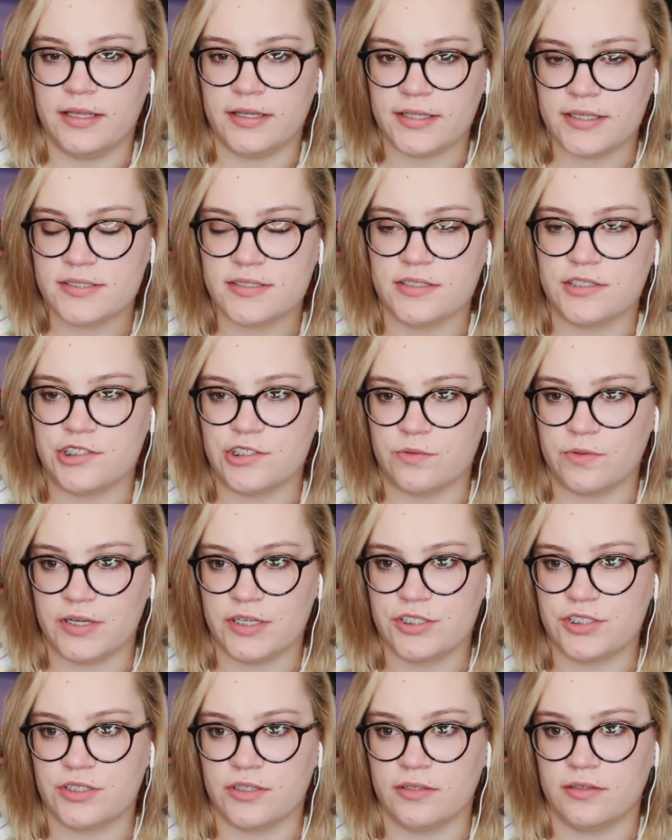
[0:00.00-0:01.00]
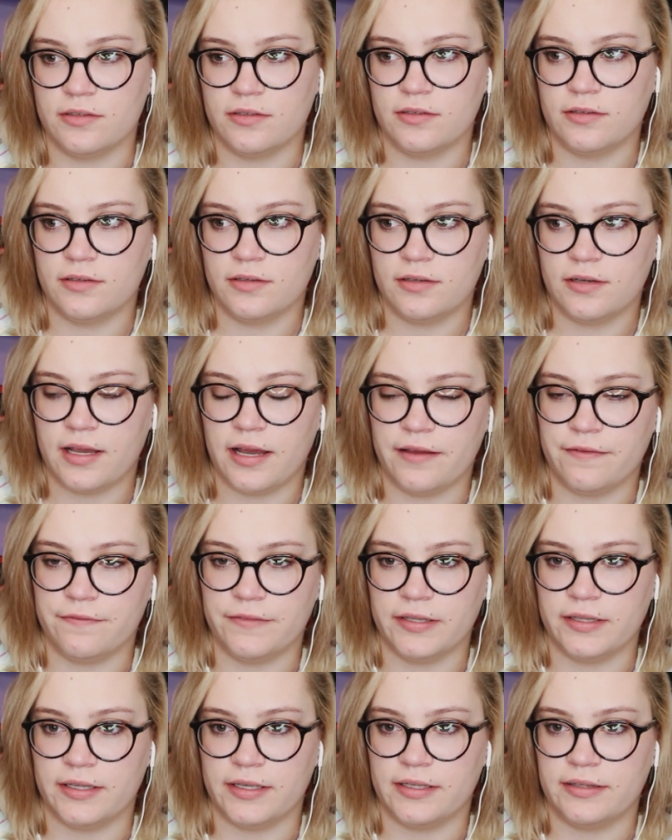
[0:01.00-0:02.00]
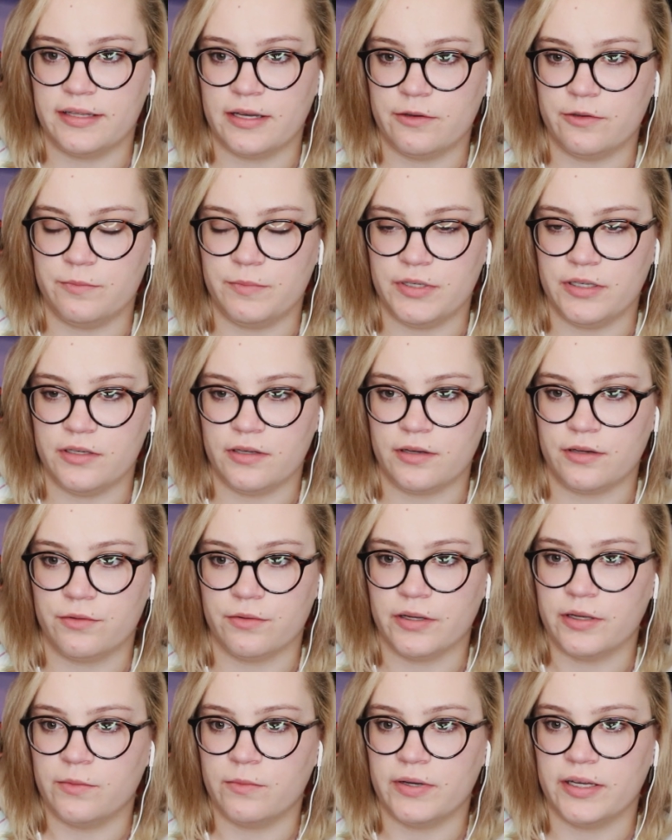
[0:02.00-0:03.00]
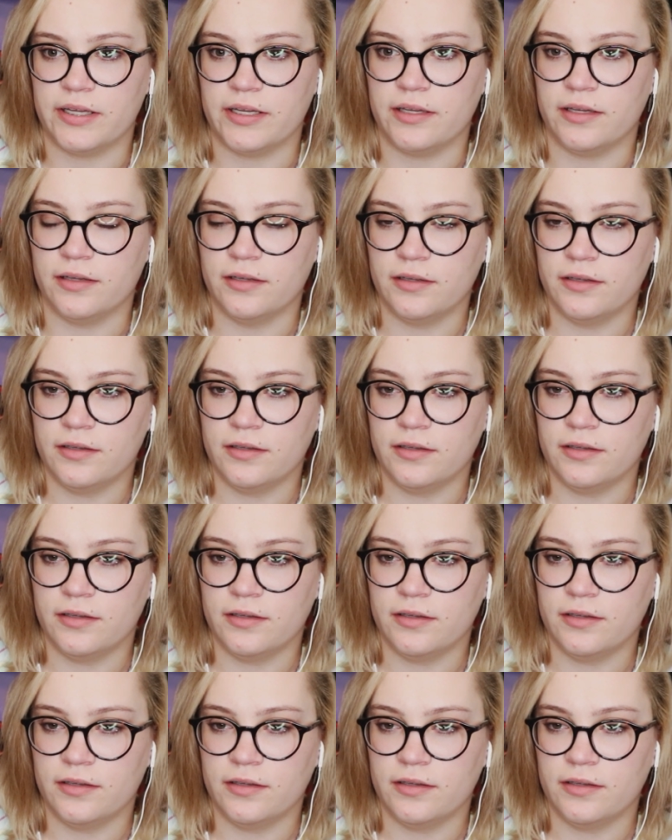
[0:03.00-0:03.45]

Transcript: in this situation, I feel like that would be a great way